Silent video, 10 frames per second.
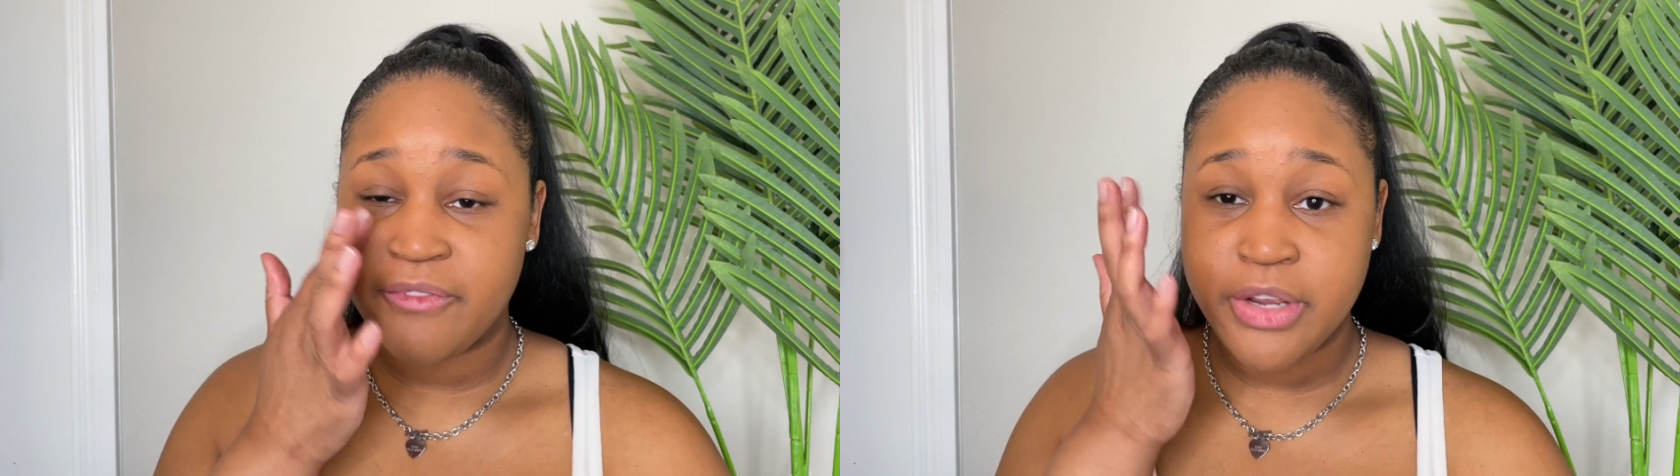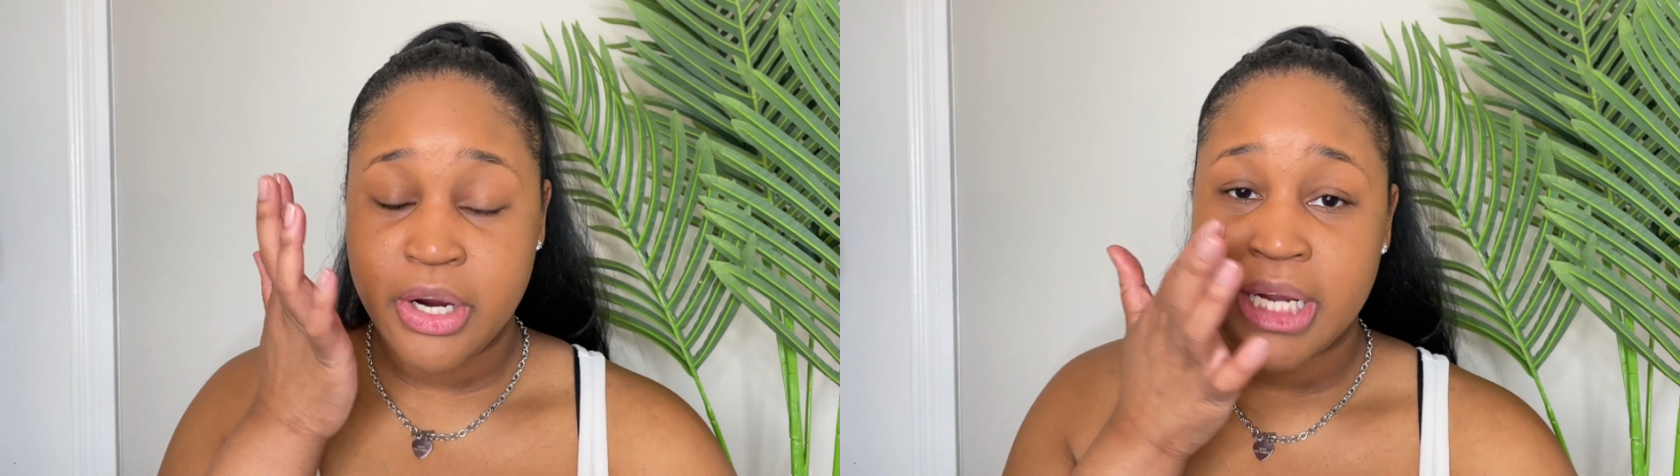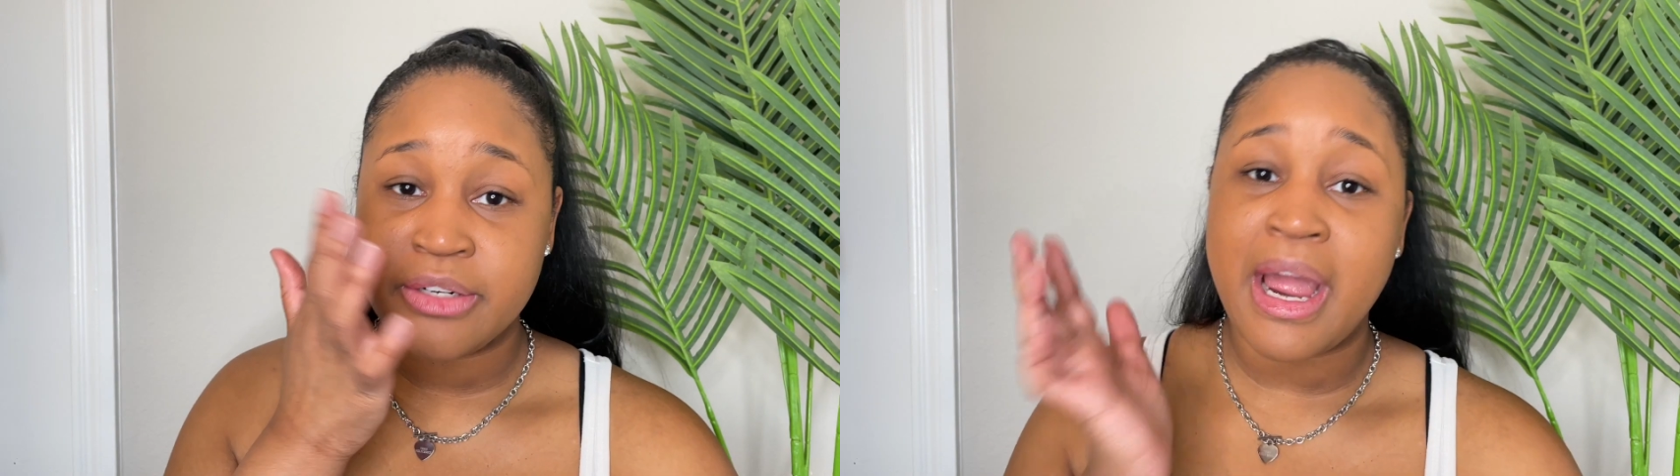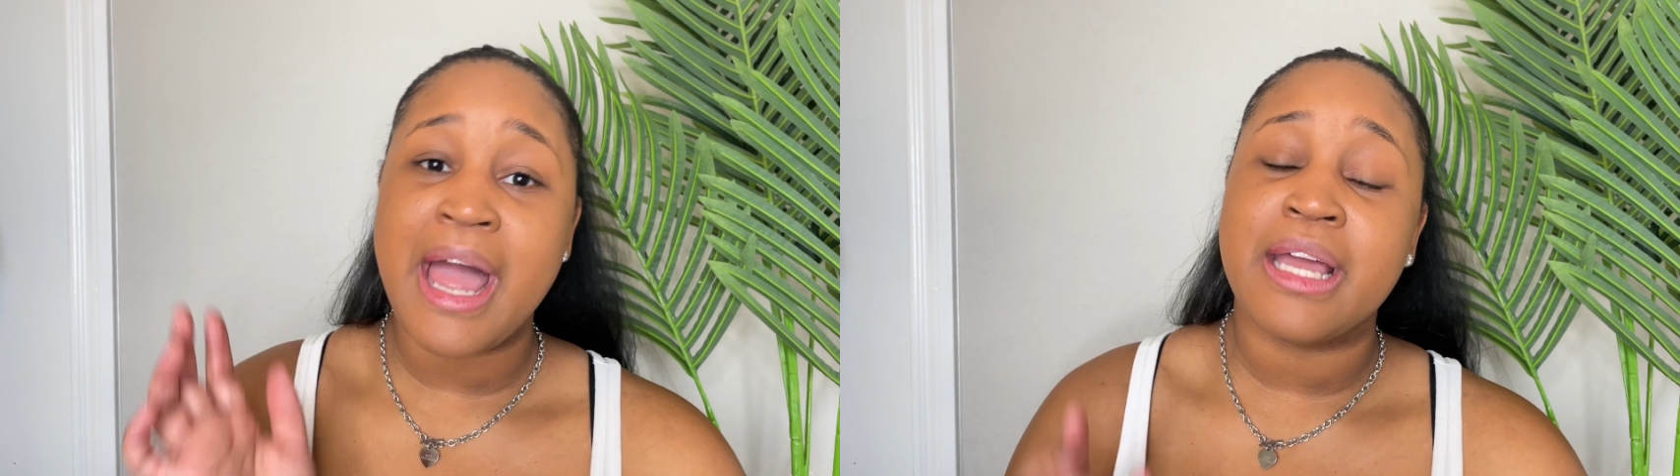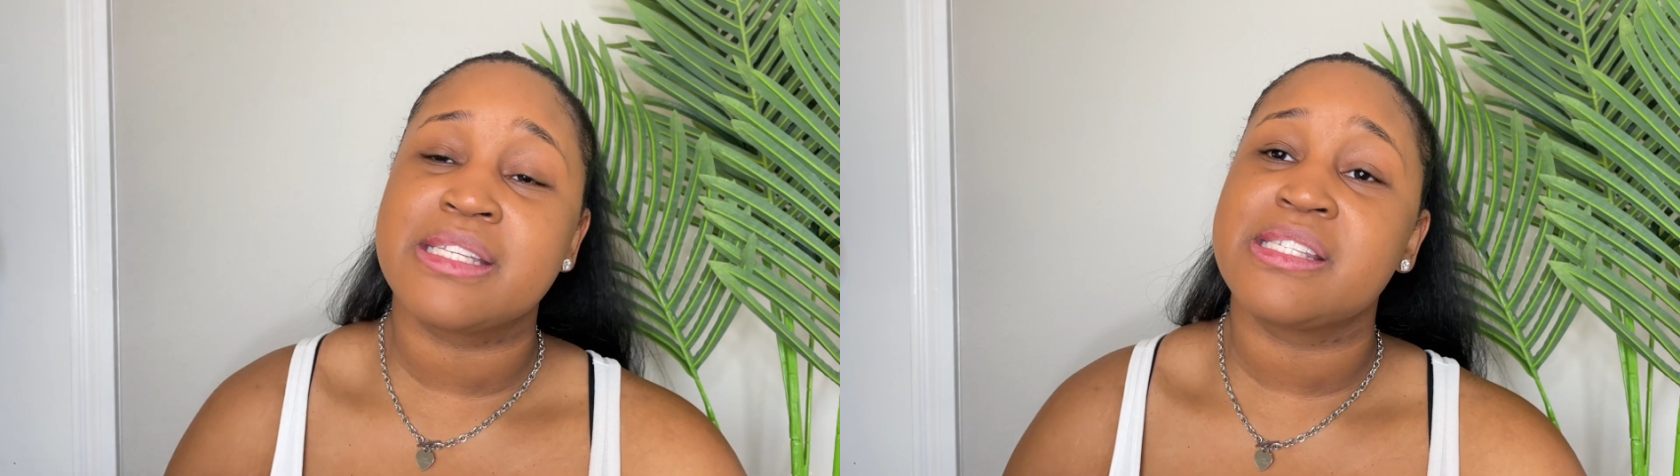for your under
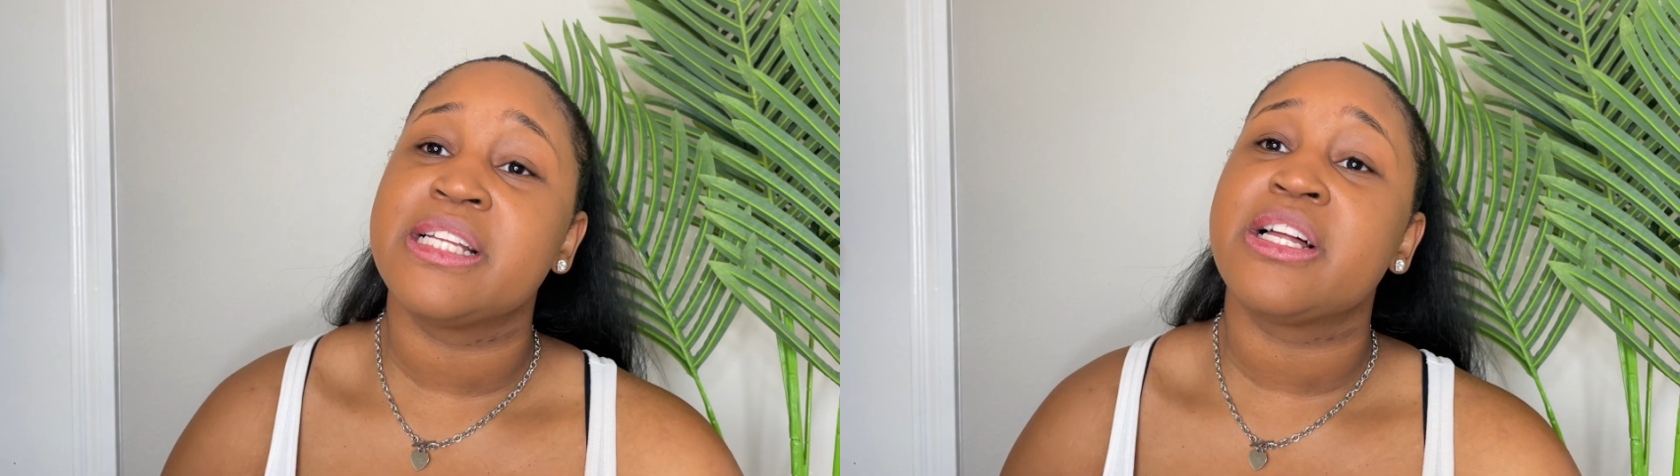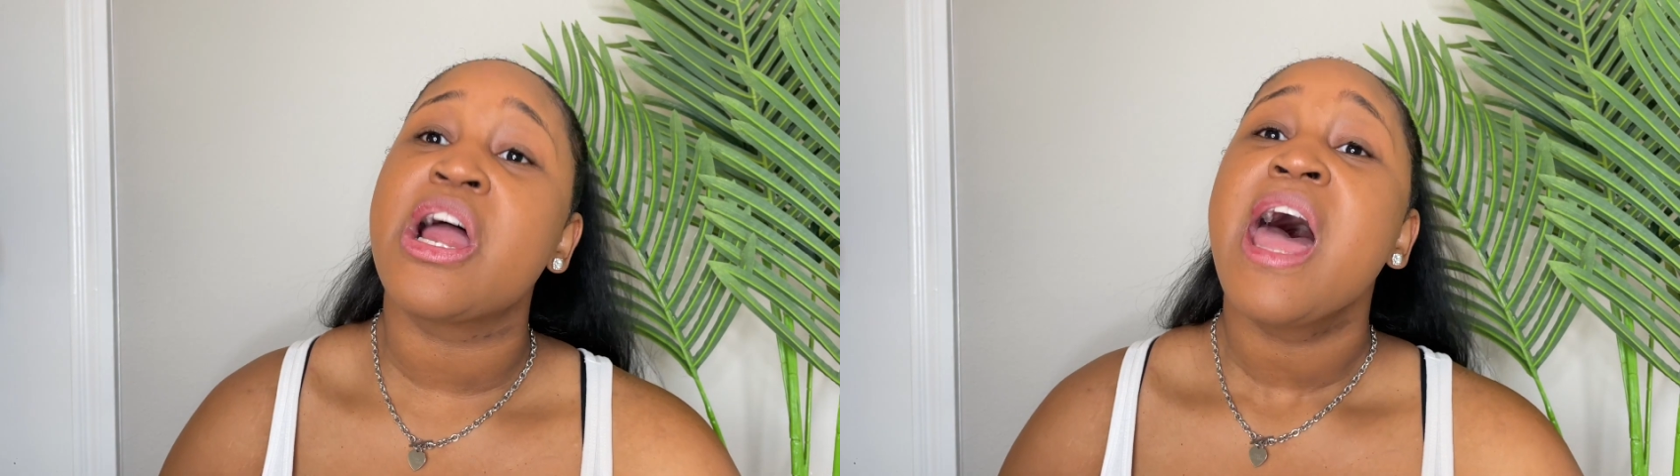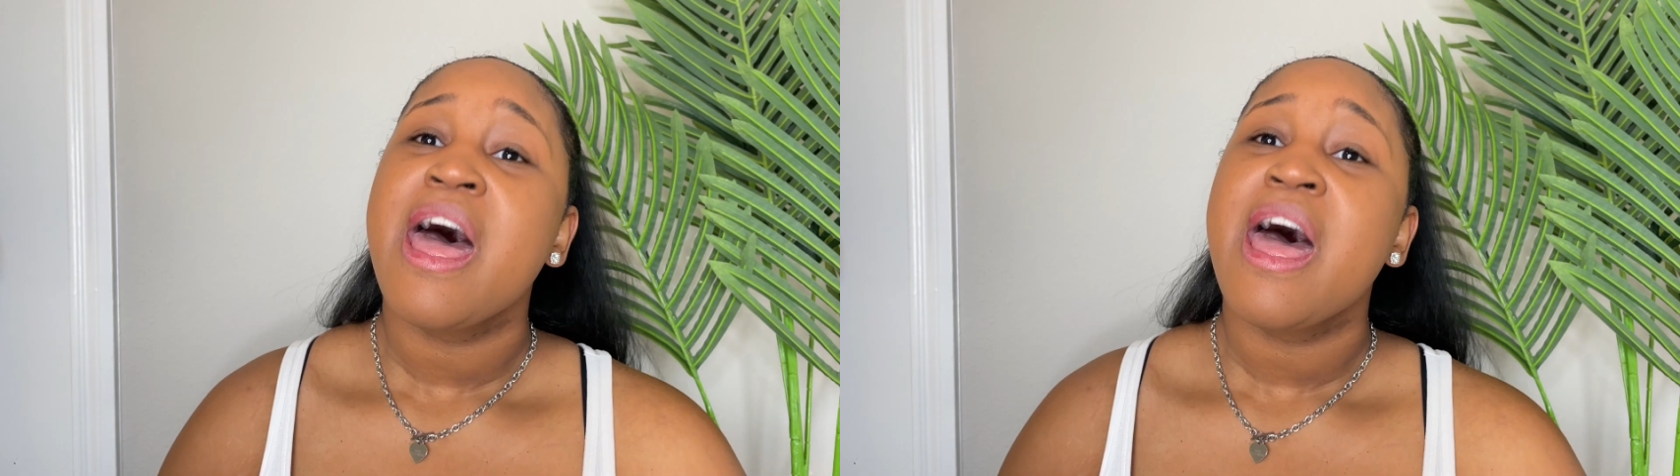eye concealer.